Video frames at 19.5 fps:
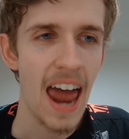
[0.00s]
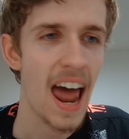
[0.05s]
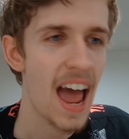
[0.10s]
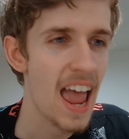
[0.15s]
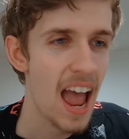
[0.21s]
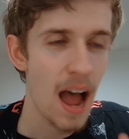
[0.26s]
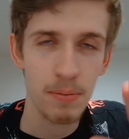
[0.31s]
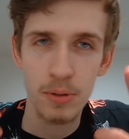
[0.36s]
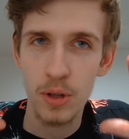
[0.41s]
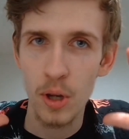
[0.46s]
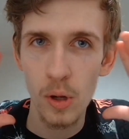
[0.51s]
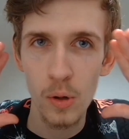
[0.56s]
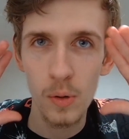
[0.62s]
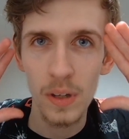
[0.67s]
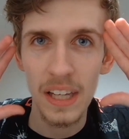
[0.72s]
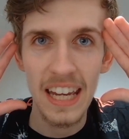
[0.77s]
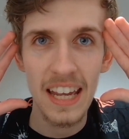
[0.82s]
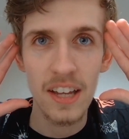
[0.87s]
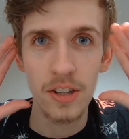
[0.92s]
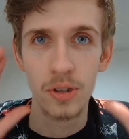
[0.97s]
I
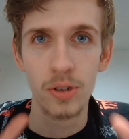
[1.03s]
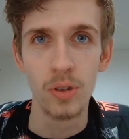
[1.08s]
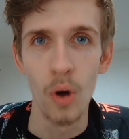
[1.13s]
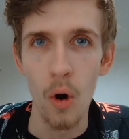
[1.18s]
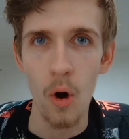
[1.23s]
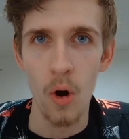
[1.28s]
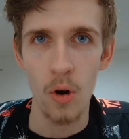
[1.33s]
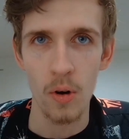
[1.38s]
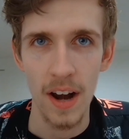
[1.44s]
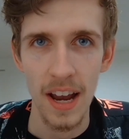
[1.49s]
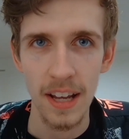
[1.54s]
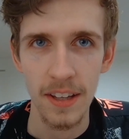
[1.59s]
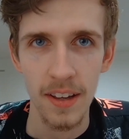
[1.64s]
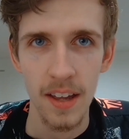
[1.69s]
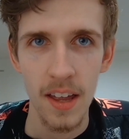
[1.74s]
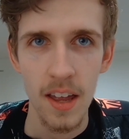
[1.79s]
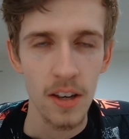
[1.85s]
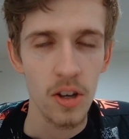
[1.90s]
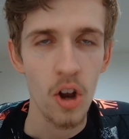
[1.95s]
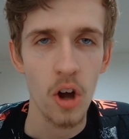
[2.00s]
absolutely adore it.
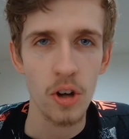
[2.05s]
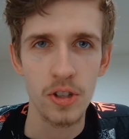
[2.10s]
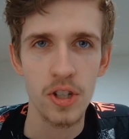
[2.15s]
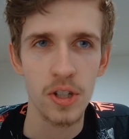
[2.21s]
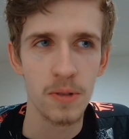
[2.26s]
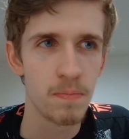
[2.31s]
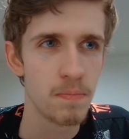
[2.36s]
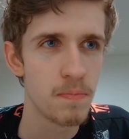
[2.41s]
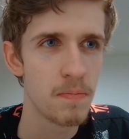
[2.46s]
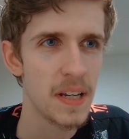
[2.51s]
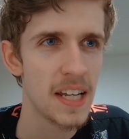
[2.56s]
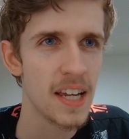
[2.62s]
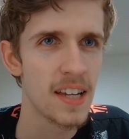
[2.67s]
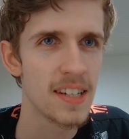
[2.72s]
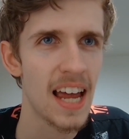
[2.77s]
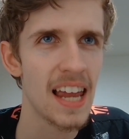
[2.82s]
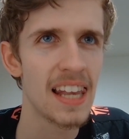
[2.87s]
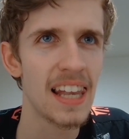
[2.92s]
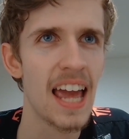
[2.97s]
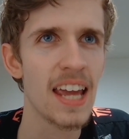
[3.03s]
Not just because
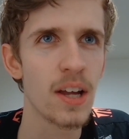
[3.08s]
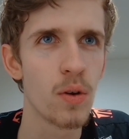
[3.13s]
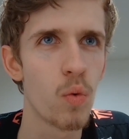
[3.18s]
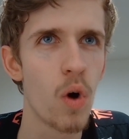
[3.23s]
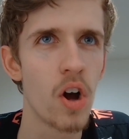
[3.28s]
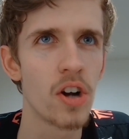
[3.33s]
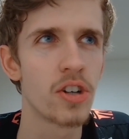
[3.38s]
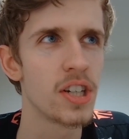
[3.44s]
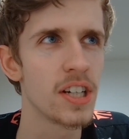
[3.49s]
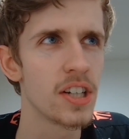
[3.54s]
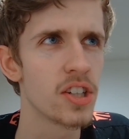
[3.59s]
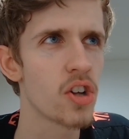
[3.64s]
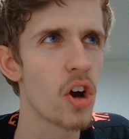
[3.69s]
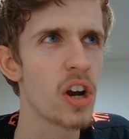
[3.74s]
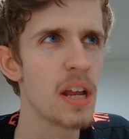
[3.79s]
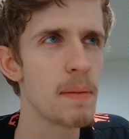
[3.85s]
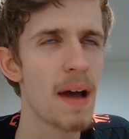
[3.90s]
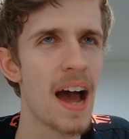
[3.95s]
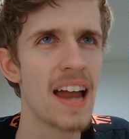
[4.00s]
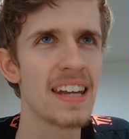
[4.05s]
I like watching
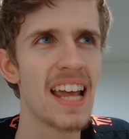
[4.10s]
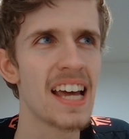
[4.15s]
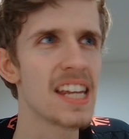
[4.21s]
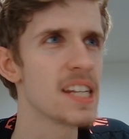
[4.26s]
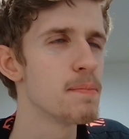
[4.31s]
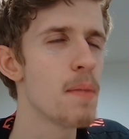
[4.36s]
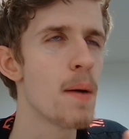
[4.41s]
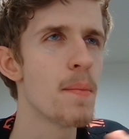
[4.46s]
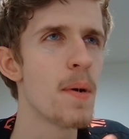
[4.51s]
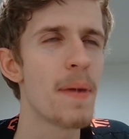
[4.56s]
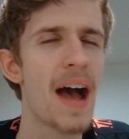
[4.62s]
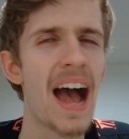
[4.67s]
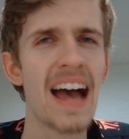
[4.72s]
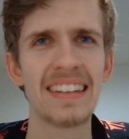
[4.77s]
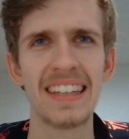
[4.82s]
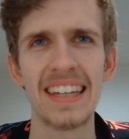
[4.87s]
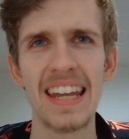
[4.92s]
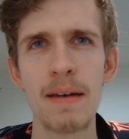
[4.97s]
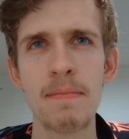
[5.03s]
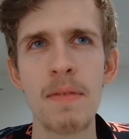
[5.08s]
Scotty Banyan's mum
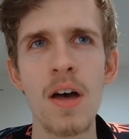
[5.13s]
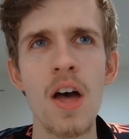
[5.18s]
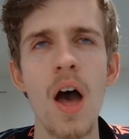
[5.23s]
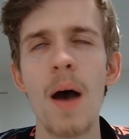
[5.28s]
abandon him,